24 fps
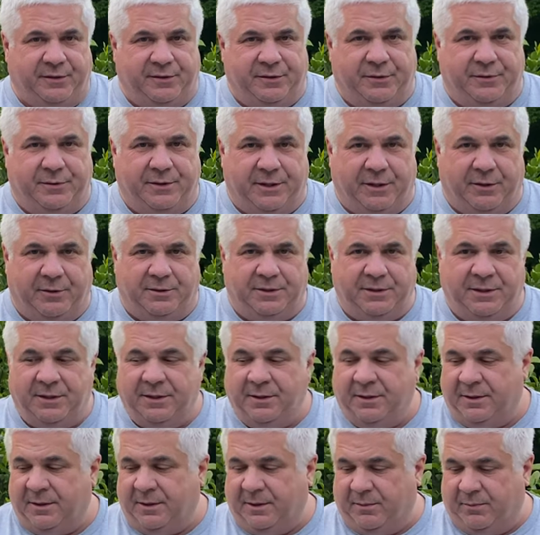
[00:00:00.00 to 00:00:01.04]
two coats,
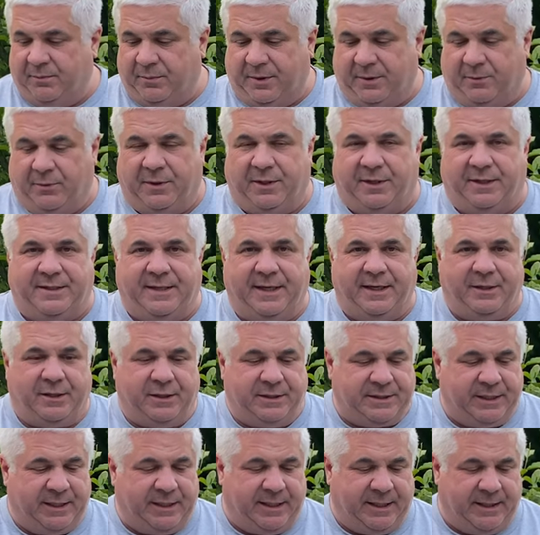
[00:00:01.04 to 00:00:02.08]
but we're going to take our
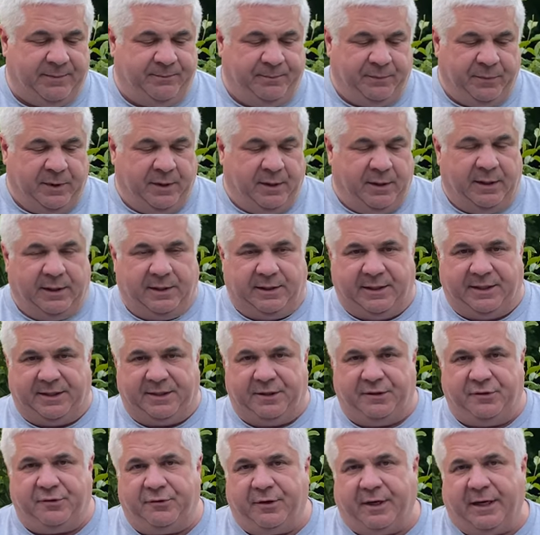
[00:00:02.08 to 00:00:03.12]
time, let
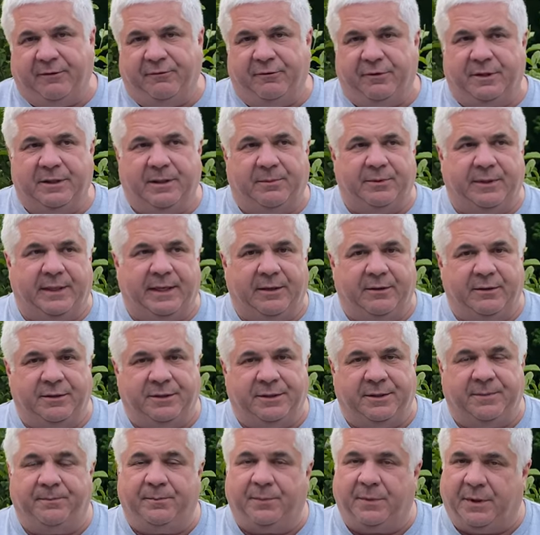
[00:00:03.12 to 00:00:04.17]
this dry for a couple
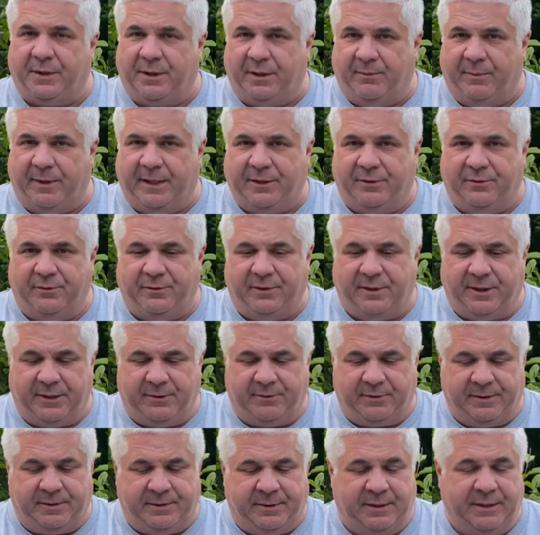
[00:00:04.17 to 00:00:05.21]
hours, come back to another
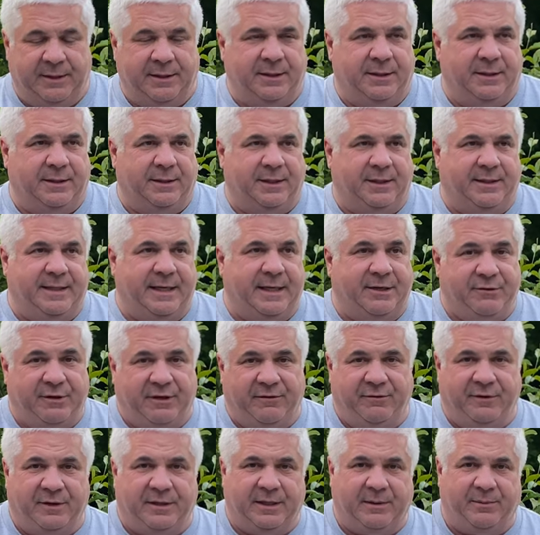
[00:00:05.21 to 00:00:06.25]
one, let that dry
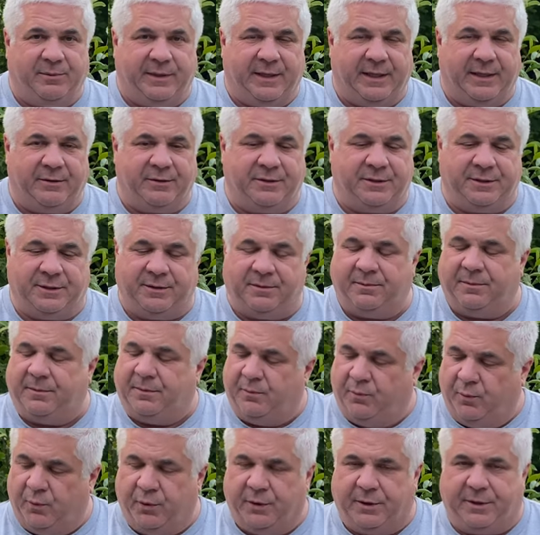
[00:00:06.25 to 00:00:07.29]
for a couple hours,
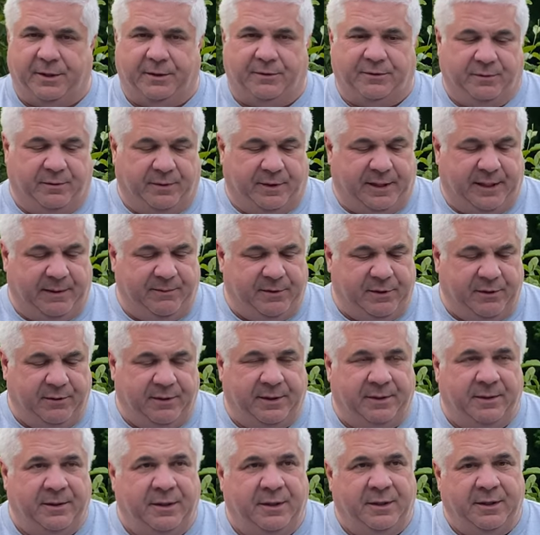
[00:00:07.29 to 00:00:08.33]
more coats. We'll keep
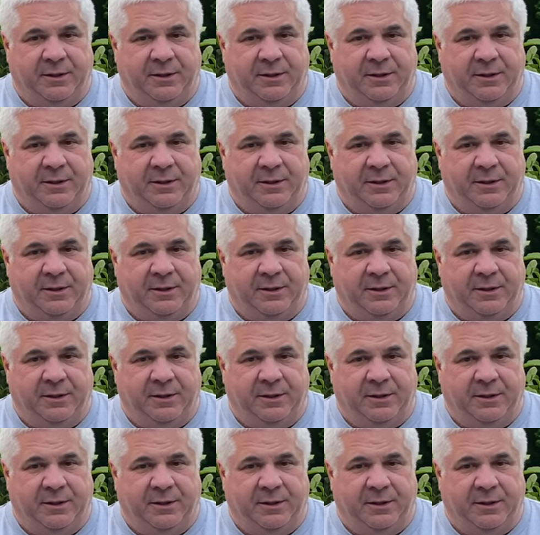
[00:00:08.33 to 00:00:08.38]
doing it.